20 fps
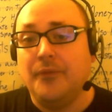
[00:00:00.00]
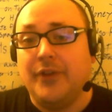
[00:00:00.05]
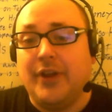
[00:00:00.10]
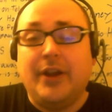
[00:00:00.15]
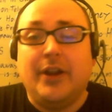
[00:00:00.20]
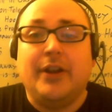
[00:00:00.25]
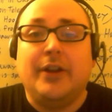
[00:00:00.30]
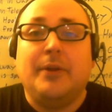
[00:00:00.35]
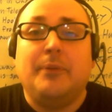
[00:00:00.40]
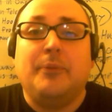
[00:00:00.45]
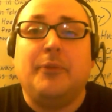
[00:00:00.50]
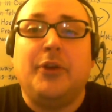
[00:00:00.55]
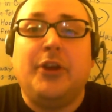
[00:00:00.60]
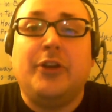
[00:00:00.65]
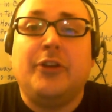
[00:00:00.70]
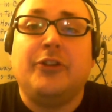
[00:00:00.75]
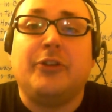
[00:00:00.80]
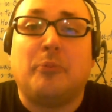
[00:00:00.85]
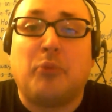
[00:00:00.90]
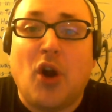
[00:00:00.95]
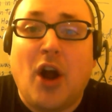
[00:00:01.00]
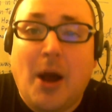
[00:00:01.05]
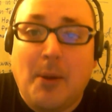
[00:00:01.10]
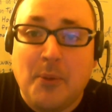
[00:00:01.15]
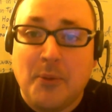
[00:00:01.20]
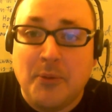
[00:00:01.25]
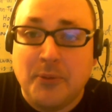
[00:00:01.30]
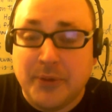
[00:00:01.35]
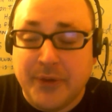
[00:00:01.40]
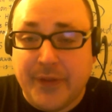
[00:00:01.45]
Here's the
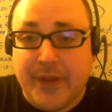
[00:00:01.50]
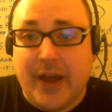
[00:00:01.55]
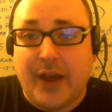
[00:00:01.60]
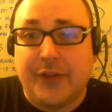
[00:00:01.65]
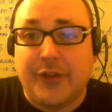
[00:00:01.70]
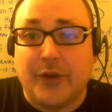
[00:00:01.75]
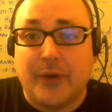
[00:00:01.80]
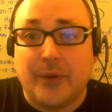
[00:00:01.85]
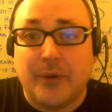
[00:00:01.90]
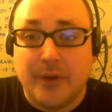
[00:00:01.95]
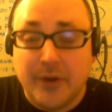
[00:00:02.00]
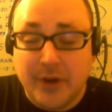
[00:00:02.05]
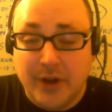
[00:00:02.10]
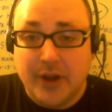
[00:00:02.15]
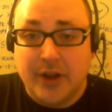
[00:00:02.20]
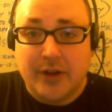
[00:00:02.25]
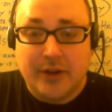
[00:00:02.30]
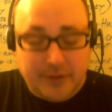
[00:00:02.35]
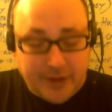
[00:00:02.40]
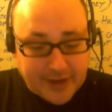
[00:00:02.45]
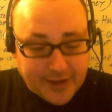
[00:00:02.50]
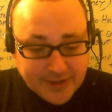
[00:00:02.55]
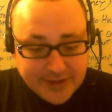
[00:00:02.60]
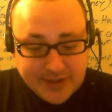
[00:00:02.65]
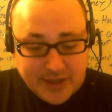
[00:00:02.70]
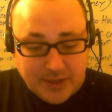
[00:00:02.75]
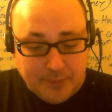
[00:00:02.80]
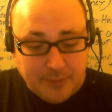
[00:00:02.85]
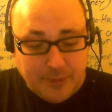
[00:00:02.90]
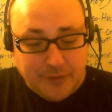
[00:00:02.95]
problem with that, though. Like I
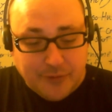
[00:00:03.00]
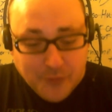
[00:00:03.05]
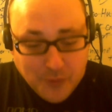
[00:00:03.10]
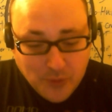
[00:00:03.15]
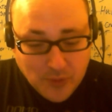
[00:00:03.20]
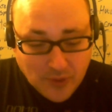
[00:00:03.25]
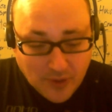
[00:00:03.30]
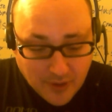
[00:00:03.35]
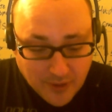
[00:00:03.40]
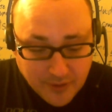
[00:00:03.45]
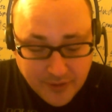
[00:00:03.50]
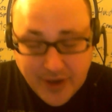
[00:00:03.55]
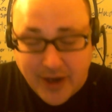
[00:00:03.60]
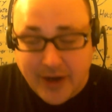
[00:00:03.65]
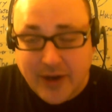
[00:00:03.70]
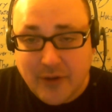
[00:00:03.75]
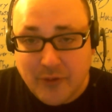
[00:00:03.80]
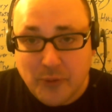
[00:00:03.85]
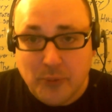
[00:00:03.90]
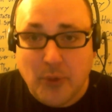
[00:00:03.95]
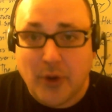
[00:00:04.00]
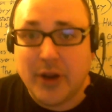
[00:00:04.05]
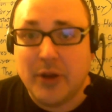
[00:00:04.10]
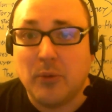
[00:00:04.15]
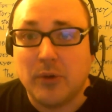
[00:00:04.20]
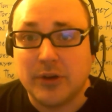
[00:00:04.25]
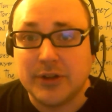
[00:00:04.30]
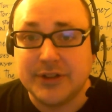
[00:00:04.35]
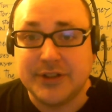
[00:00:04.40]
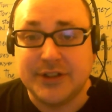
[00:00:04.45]
said before, not everybody
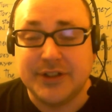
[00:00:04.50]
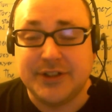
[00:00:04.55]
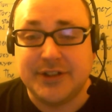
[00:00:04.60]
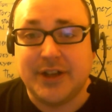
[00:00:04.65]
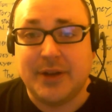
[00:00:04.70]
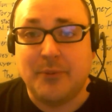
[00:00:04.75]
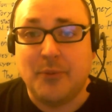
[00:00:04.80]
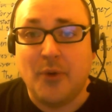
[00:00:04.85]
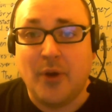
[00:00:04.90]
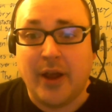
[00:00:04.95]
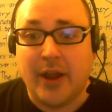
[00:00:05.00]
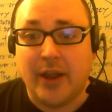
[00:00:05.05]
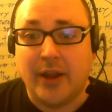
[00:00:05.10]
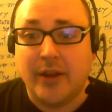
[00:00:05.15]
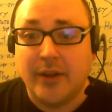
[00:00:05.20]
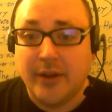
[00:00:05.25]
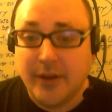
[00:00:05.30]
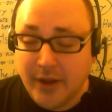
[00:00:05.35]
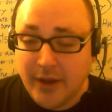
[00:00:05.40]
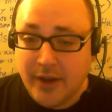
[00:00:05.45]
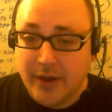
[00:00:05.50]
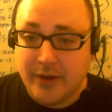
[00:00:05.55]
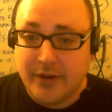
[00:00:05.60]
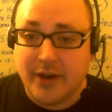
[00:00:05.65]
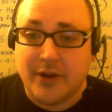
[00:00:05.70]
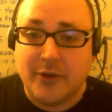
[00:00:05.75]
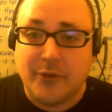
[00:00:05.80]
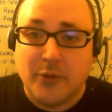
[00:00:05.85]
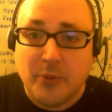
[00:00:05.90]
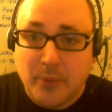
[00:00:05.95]
works the same way.
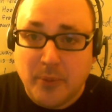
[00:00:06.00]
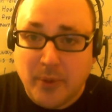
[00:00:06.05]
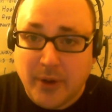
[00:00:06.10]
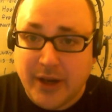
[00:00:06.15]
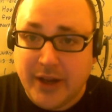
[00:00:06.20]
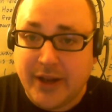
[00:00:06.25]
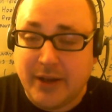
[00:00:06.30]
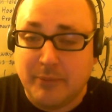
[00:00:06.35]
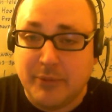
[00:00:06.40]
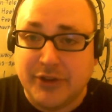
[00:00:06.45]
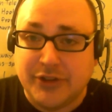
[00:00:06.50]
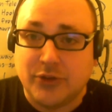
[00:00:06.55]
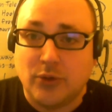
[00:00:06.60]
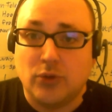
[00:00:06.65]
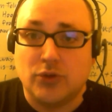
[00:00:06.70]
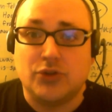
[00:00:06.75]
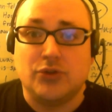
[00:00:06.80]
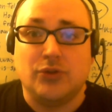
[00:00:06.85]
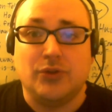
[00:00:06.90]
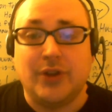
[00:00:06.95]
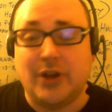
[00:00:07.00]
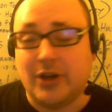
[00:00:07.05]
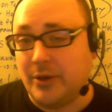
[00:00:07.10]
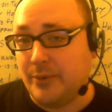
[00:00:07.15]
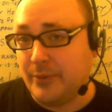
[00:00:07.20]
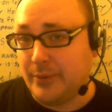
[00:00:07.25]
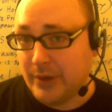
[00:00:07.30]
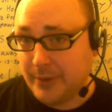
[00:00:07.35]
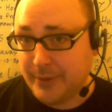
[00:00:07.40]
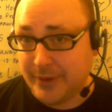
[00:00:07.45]
Not everybody can be social. Not
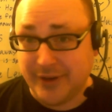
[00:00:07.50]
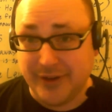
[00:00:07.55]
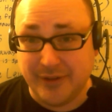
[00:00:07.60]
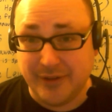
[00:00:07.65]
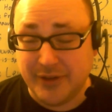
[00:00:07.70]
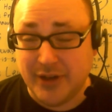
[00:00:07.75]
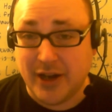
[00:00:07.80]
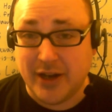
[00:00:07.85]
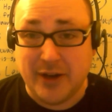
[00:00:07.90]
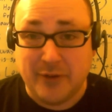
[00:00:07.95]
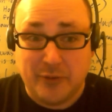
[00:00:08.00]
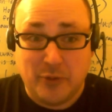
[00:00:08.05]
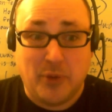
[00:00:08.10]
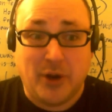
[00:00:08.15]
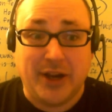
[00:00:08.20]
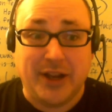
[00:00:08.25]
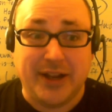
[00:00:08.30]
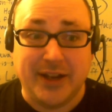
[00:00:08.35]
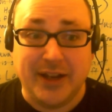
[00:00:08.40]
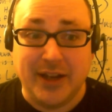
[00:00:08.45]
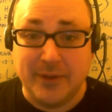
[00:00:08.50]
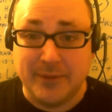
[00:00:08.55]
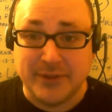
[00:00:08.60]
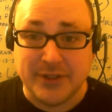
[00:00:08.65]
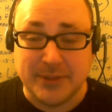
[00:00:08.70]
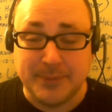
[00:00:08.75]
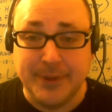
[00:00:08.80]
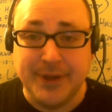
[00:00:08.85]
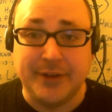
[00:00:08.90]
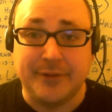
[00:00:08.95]
everybody can even
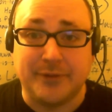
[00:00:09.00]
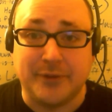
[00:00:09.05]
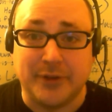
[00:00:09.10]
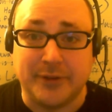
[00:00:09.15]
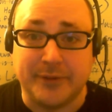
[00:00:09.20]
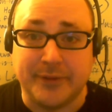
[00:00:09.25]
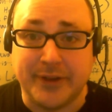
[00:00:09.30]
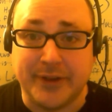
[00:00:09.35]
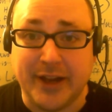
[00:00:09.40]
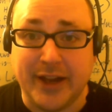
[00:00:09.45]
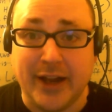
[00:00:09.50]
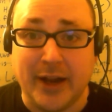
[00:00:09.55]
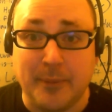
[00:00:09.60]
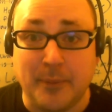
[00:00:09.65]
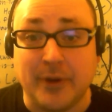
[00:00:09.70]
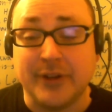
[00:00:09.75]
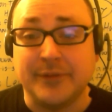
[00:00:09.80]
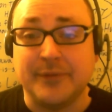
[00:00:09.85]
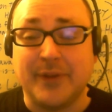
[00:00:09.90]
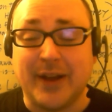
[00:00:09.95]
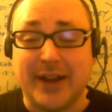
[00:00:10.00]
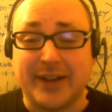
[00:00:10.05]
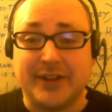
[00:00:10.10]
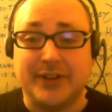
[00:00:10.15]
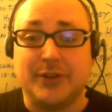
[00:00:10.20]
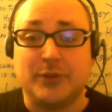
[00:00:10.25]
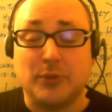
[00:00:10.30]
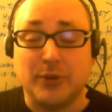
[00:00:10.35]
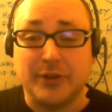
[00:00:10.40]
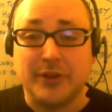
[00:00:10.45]
speak in front of a camera. In fact,
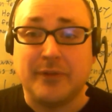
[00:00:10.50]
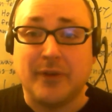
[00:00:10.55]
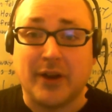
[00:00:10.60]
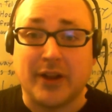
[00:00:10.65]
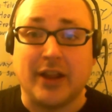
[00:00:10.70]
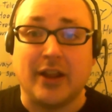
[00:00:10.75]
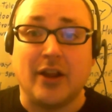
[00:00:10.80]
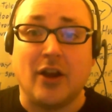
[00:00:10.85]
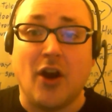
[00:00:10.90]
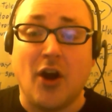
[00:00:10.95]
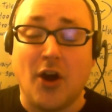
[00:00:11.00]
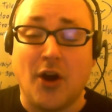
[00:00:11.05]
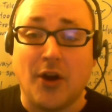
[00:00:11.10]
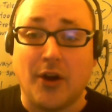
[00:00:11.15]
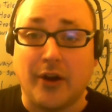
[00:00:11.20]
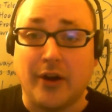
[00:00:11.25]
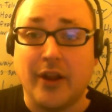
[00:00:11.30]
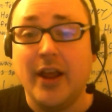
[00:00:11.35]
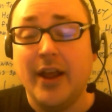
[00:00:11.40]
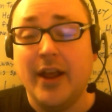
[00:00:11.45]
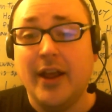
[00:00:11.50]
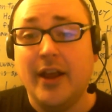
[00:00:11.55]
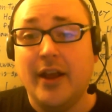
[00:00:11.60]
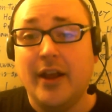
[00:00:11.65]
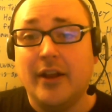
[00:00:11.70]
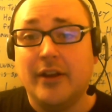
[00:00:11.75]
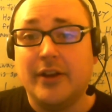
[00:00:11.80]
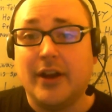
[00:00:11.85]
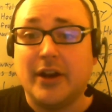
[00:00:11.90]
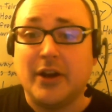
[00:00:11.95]
it's really fucking hard.
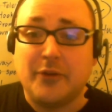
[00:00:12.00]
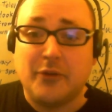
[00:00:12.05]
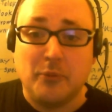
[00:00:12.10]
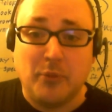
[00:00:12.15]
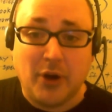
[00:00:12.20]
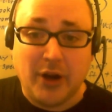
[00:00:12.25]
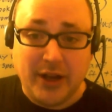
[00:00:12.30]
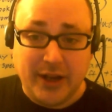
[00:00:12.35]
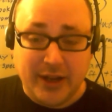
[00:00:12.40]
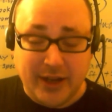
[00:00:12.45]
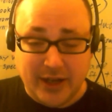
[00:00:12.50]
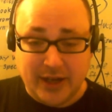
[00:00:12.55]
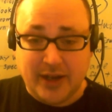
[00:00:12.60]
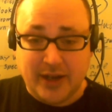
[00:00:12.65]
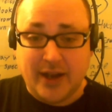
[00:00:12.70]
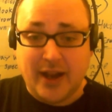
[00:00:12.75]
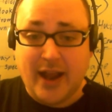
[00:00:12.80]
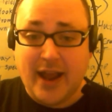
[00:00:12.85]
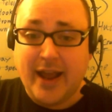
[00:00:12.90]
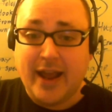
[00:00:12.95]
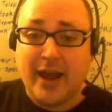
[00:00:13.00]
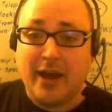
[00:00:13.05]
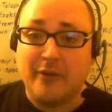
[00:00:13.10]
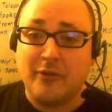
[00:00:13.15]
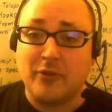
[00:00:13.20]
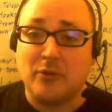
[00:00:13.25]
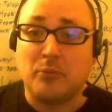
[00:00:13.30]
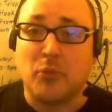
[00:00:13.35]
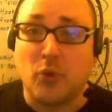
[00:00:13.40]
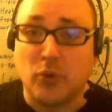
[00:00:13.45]
Not everybody can
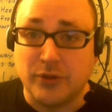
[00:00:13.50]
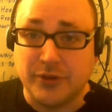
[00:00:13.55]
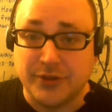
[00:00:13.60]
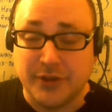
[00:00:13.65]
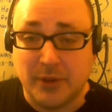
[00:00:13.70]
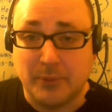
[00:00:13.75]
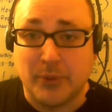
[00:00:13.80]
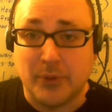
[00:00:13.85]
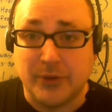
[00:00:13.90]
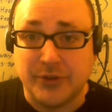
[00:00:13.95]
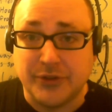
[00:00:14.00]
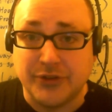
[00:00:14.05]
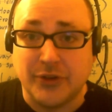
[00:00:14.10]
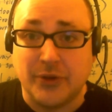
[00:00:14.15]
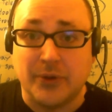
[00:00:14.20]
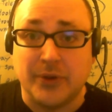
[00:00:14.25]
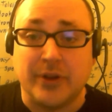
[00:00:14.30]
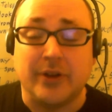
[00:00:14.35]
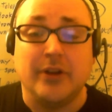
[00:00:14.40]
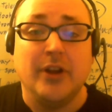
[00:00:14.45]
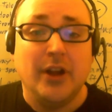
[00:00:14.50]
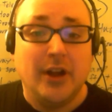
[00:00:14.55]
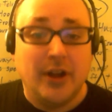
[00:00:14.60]
have a persona.